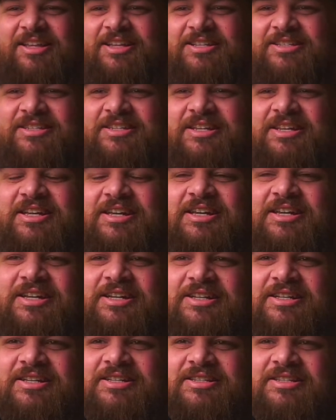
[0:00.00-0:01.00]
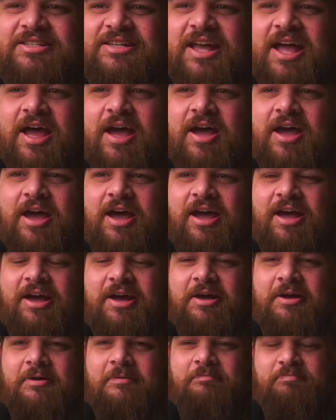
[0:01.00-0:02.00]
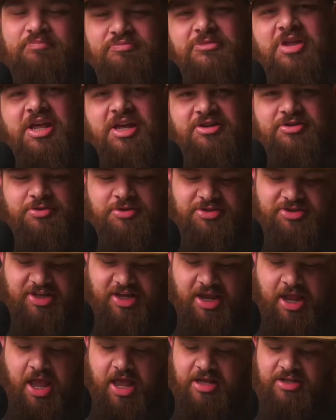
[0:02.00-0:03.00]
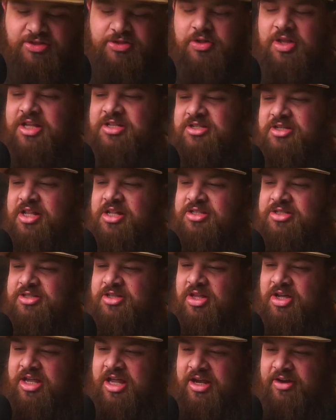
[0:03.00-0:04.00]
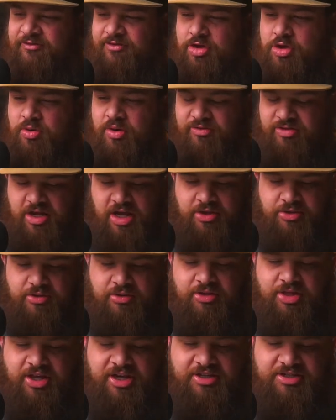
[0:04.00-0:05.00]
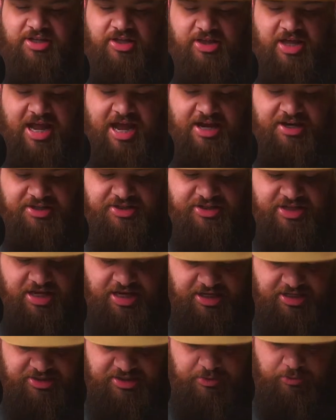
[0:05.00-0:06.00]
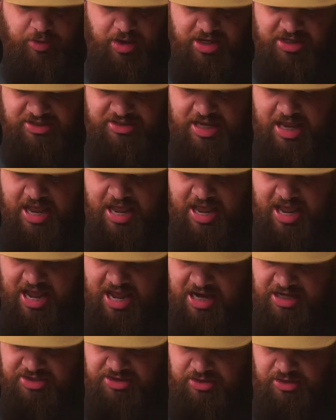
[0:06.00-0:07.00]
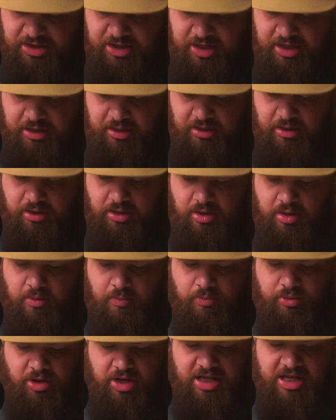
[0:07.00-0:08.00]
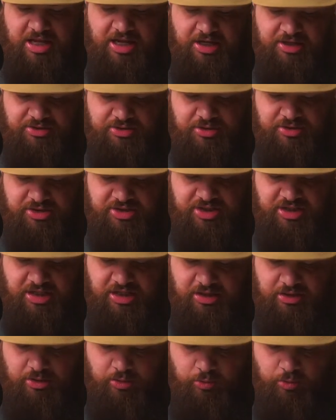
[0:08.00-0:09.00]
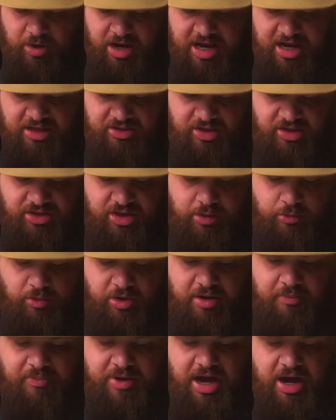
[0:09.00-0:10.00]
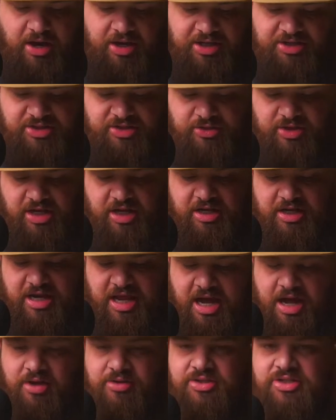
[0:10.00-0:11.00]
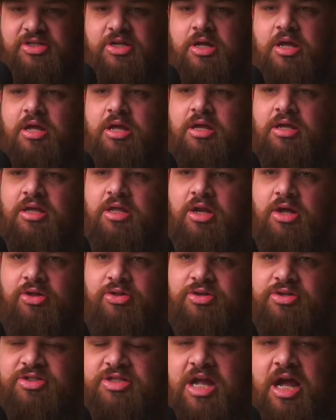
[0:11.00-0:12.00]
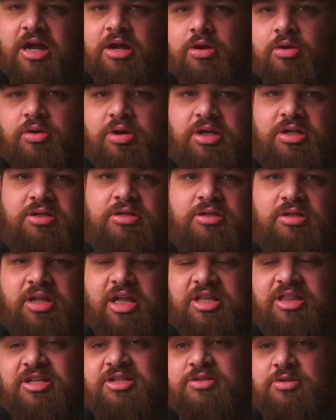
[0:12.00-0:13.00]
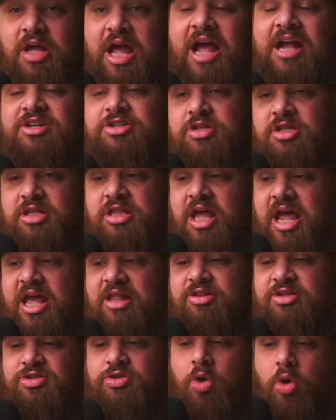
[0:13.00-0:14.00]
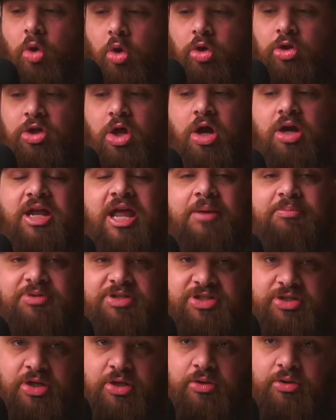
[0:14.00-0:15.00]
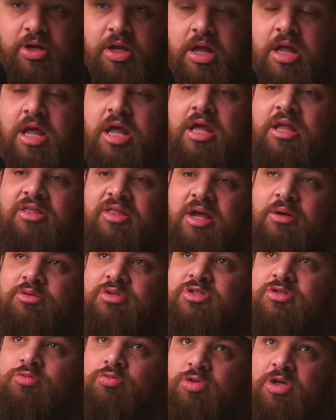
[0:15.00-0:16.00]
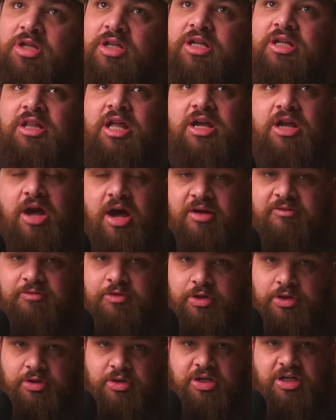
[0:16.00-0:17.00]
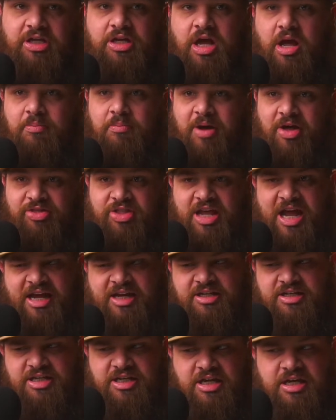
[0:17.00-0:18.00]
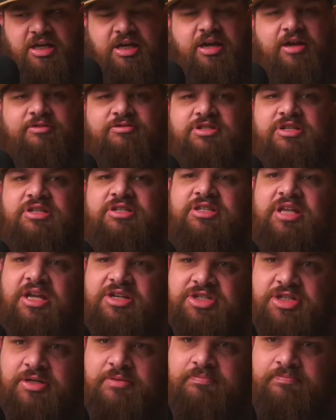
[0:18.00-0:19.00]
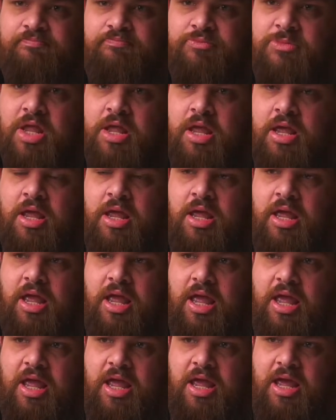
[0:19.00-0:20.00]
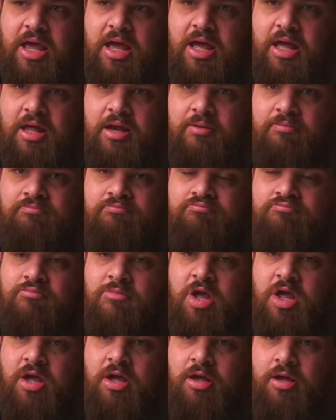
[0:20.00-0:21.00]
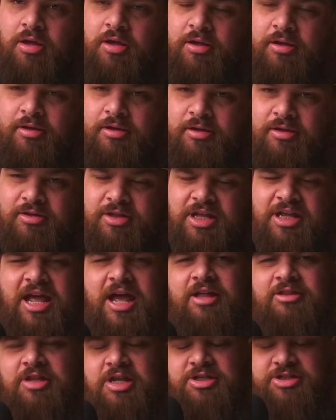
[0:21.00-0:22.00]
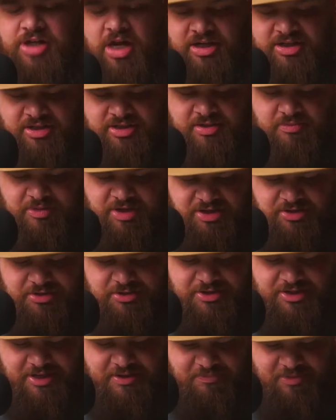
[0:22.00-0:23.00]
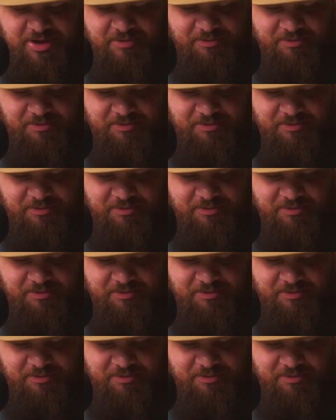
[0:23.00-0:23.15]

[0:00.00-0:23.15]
This is interesting. So let's look at a few of the other things that they had to say, because it was actually pretty interesting the way that they went about it. So they announced, you know, there's not going like this. Actually, they had this whole long episode that was really like convoluted about the idea of succession. And they talked to some interesting